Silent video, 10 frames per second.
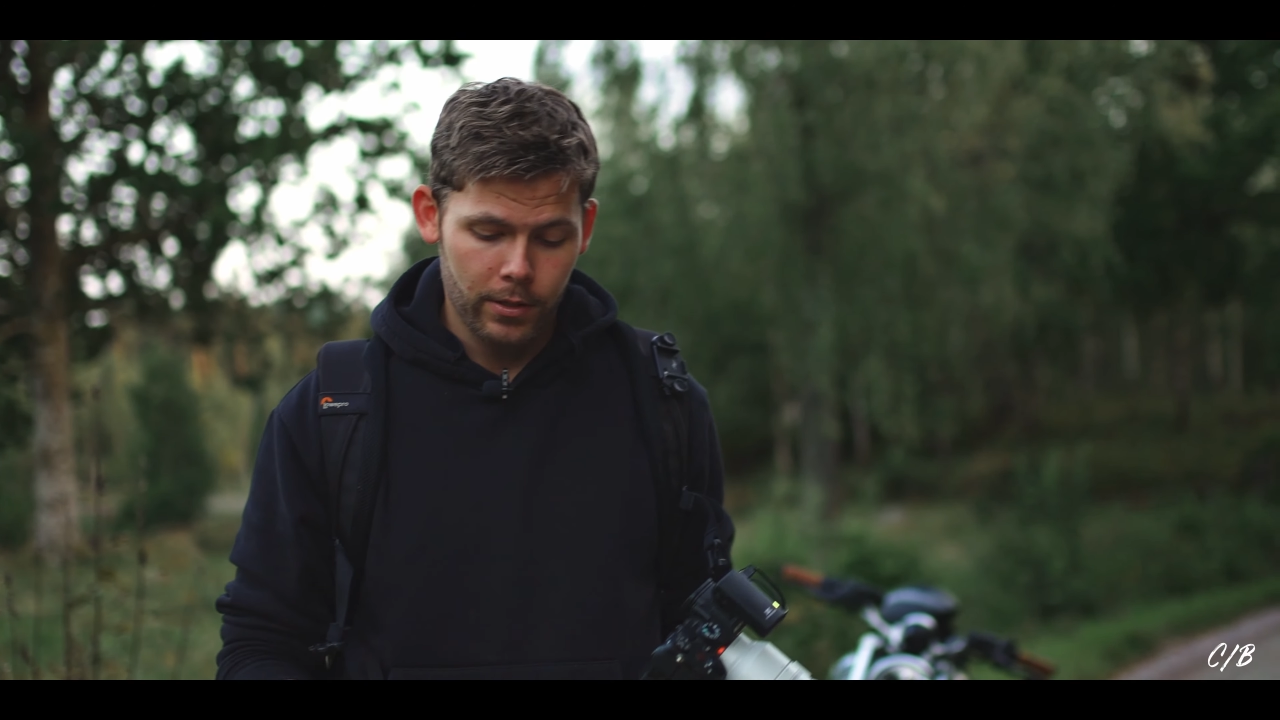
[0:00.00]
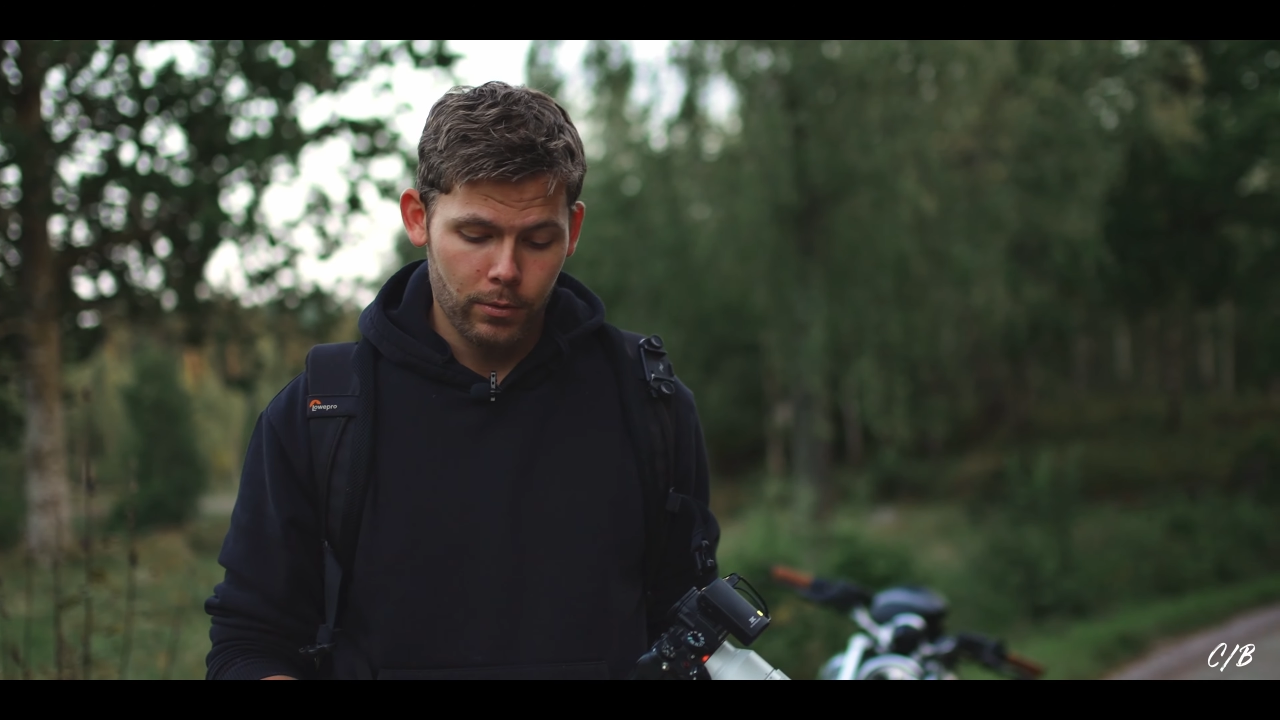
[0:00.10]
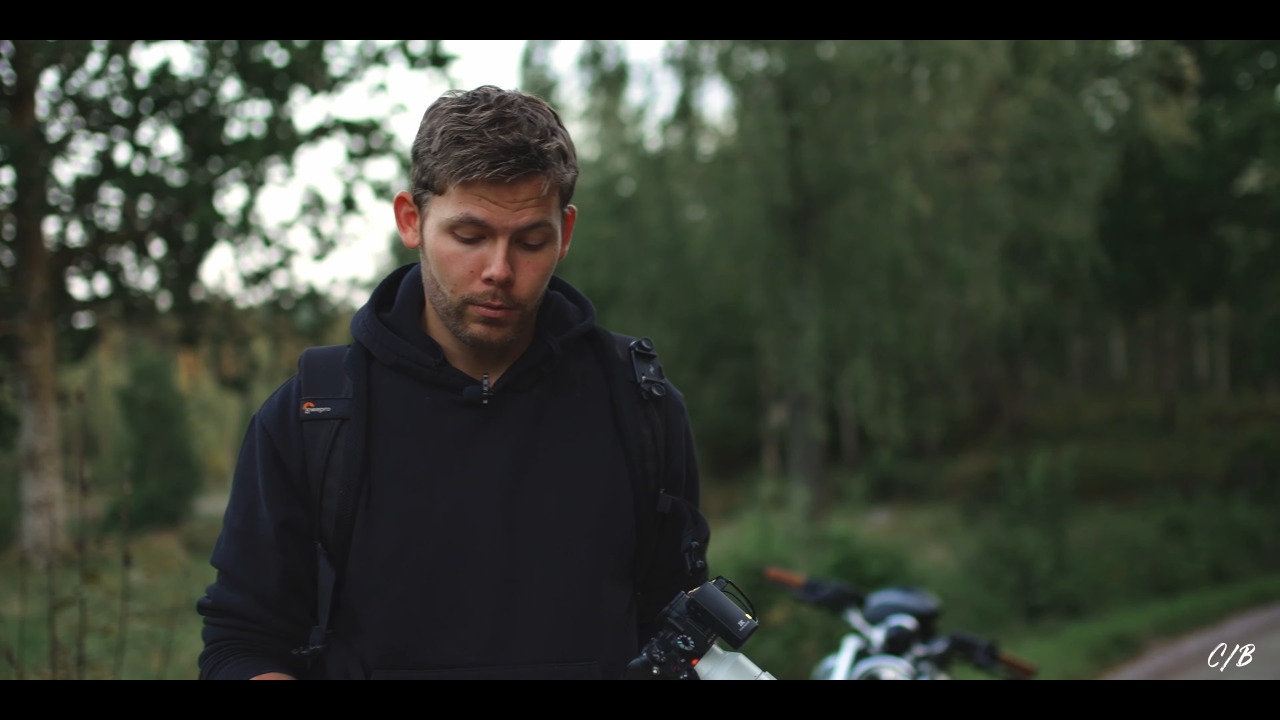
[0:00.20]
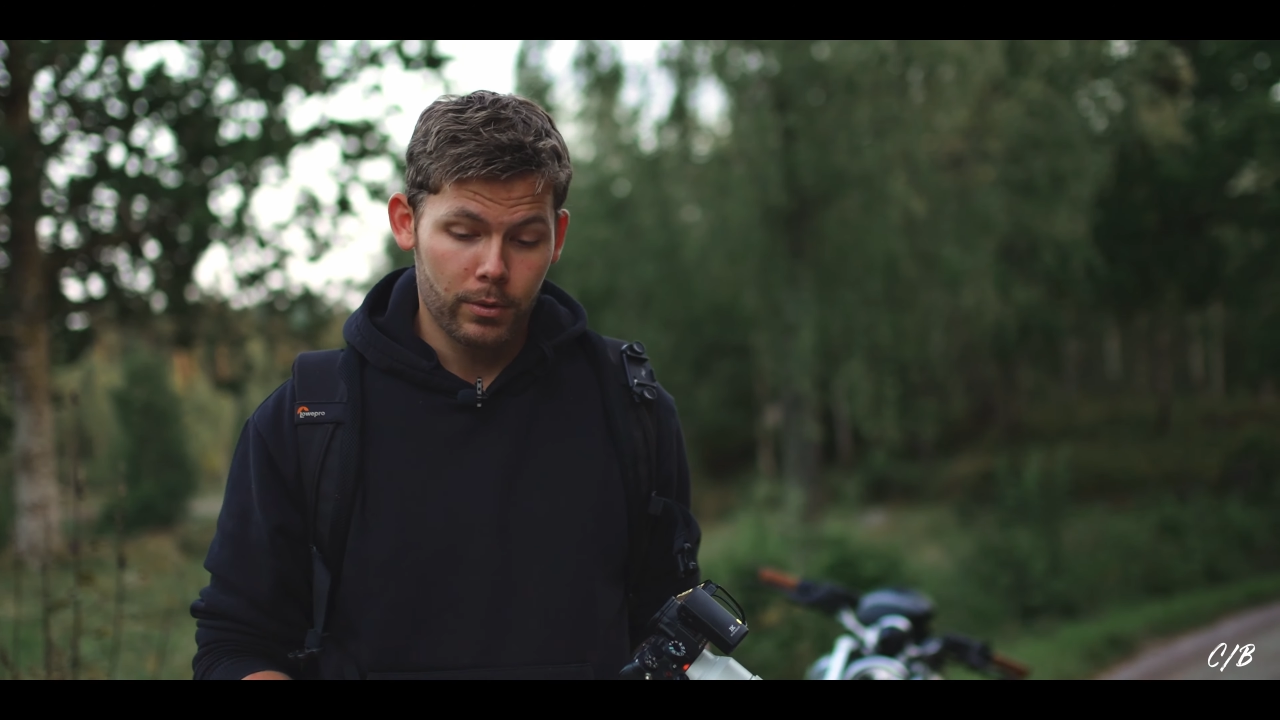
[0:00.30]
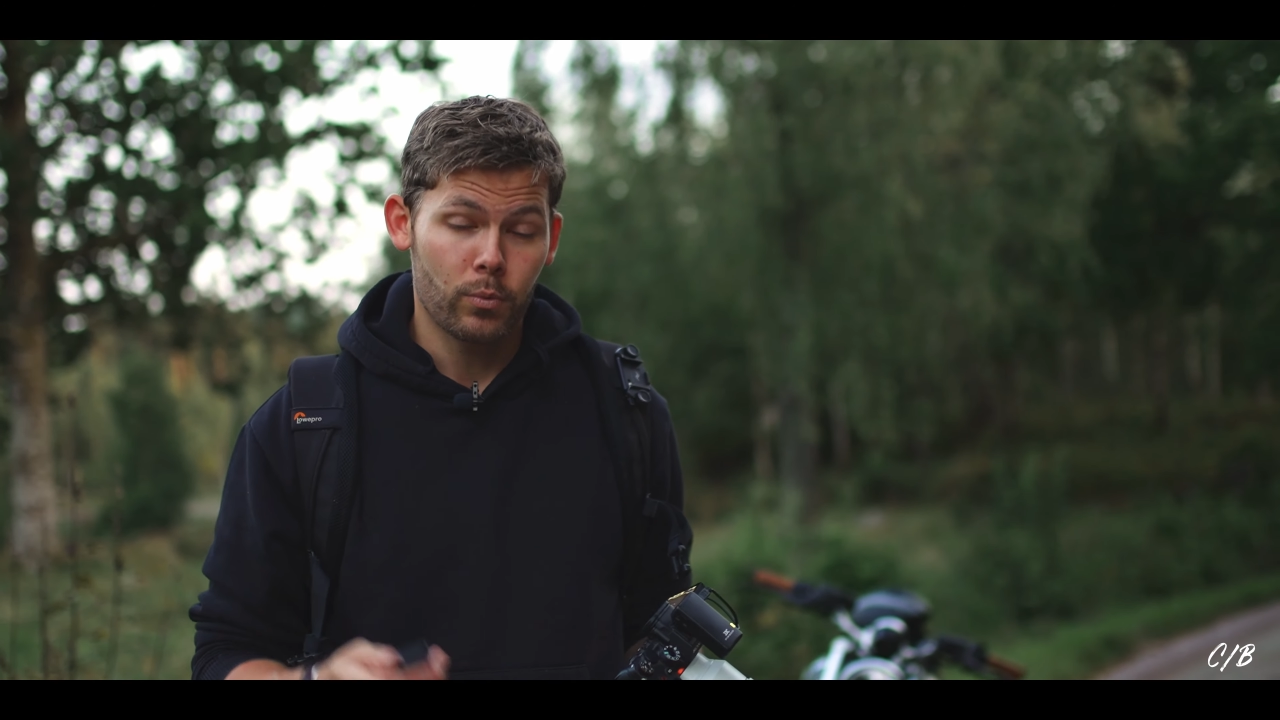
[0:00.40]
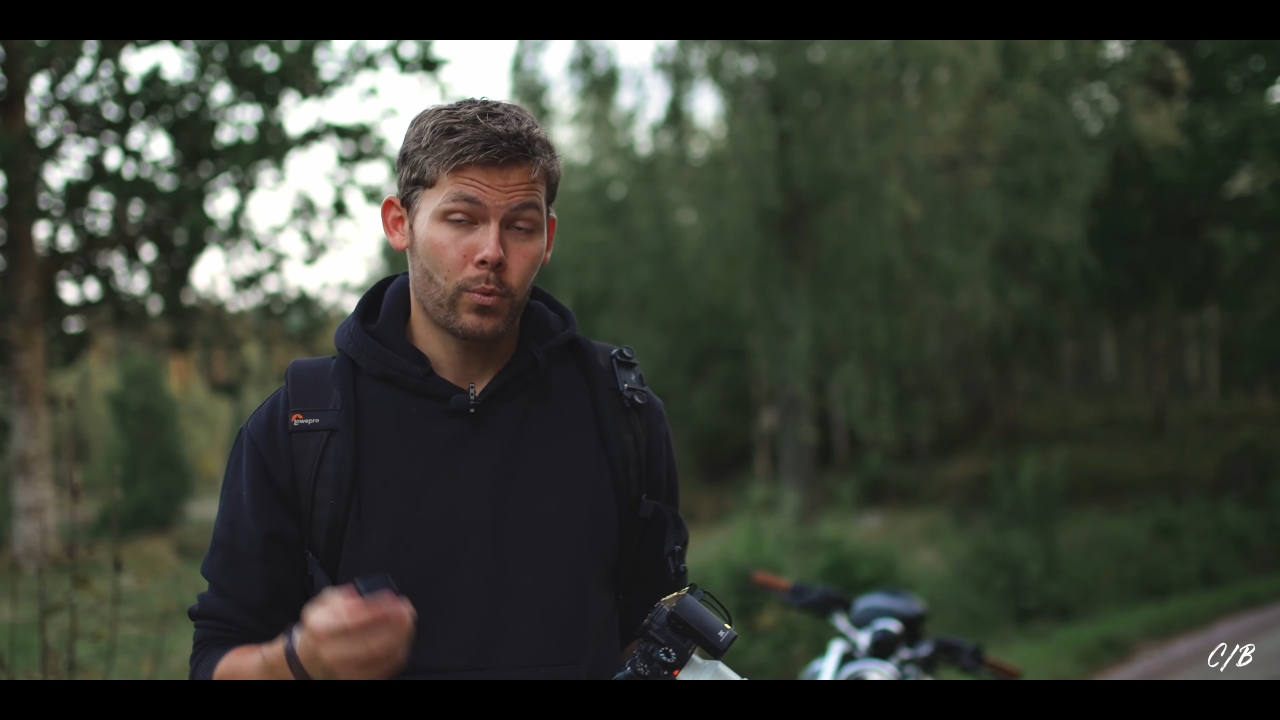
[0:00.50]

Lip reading: use